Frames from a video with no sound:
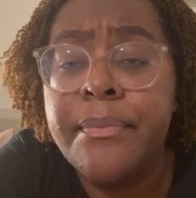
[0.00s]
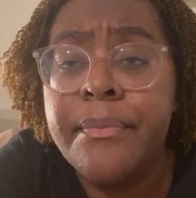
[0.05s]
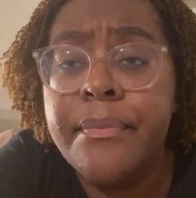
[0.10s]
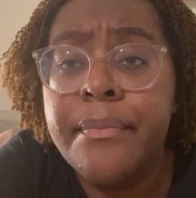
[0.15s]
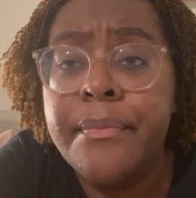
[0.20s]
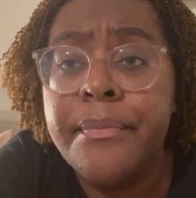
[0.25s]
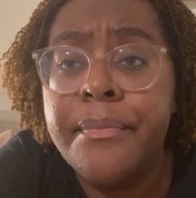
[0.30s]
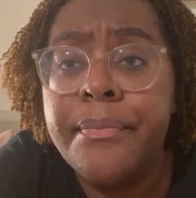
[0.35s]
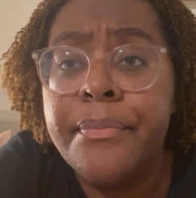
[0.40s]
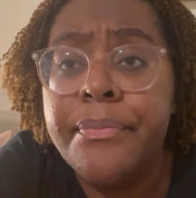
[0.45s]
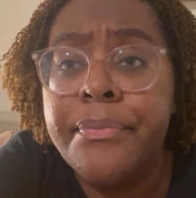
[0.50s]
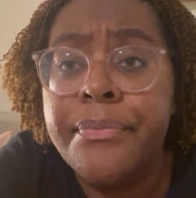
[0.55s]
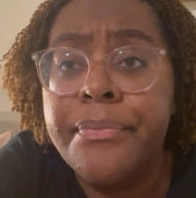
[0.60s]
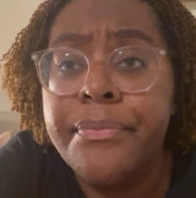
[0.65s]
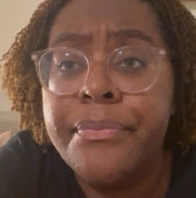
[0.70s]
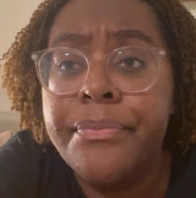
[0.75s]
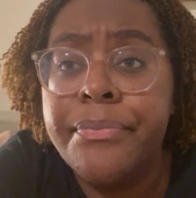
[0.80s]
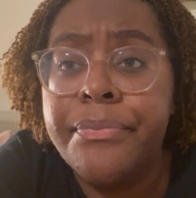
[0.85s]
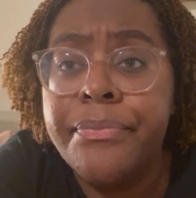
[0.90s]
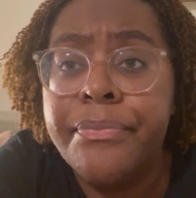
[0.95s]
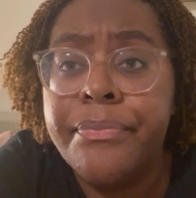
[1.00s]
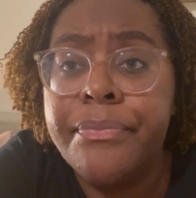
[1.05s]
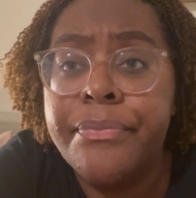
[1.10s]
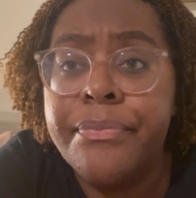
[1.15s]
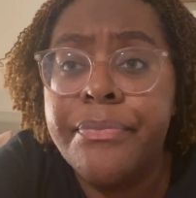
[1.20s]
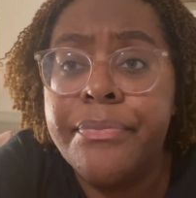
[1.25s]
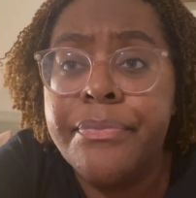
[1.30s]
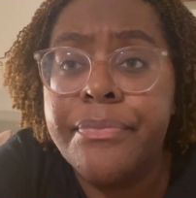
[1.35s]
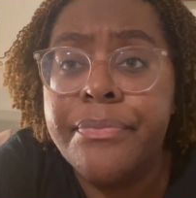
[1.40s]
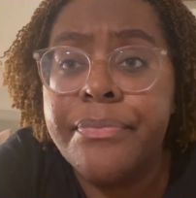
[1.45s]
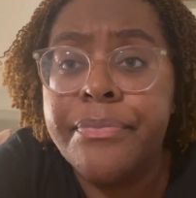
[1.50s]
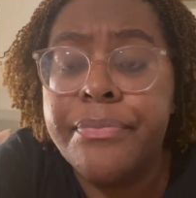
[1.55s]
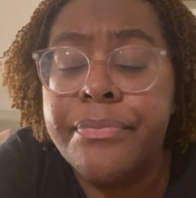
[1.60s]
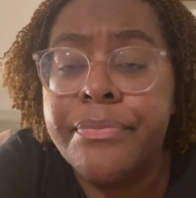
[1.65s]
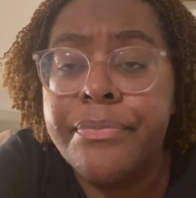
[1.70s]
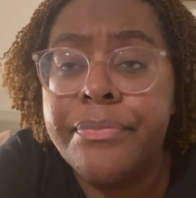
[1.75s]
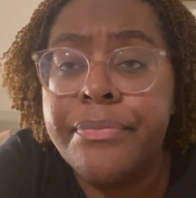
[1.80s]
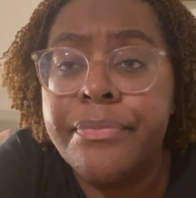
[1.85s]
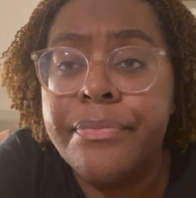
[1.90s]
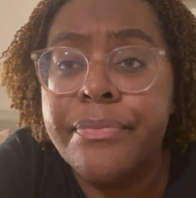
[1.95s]

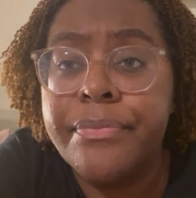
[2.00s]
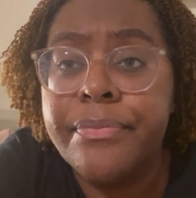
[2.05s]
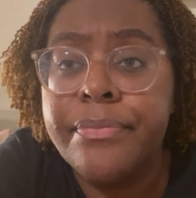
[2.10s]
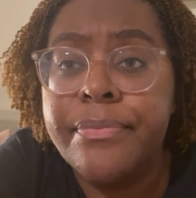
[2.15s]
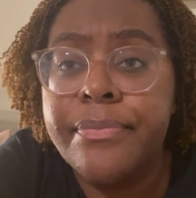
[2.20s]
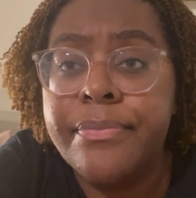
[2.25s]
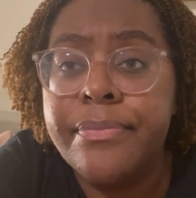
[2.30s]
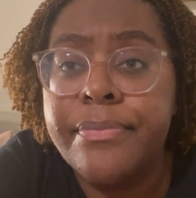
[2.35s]
(silence)